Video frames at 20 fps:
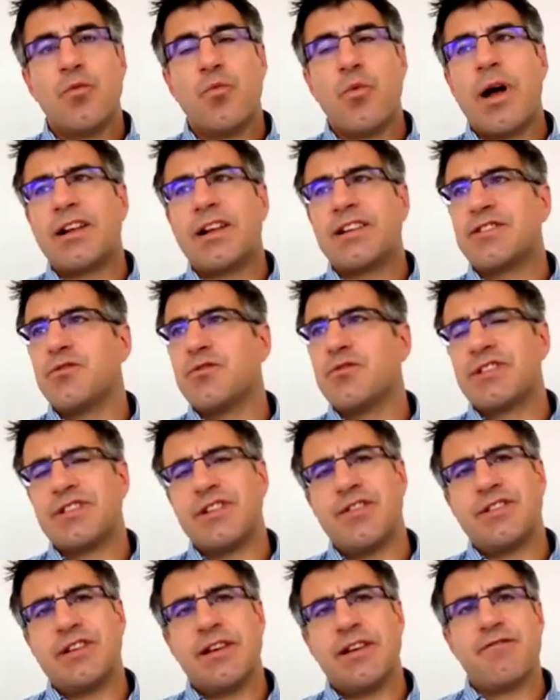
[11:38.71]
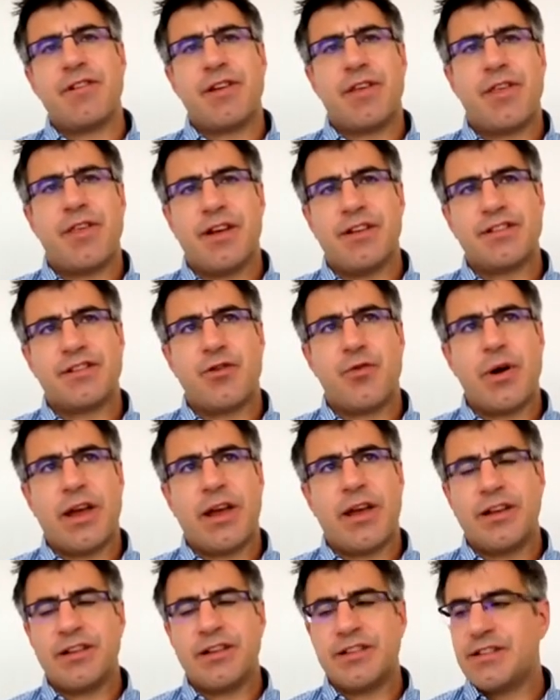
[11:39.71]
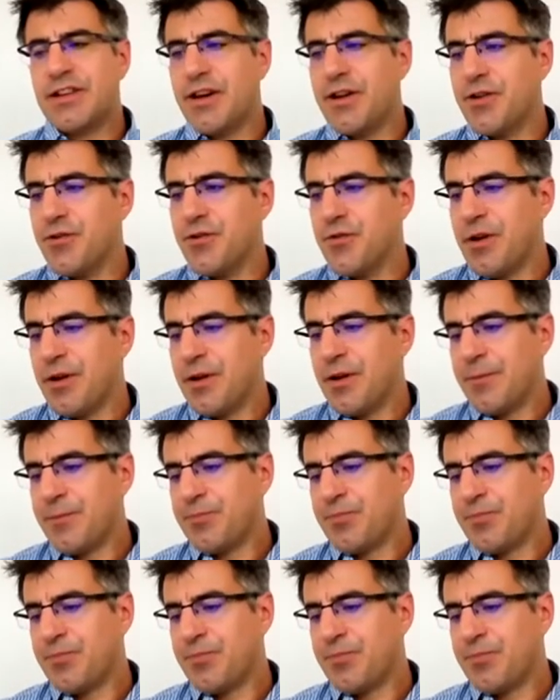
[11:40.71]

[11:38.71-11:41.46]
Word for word: whilst also delivering things quicker. So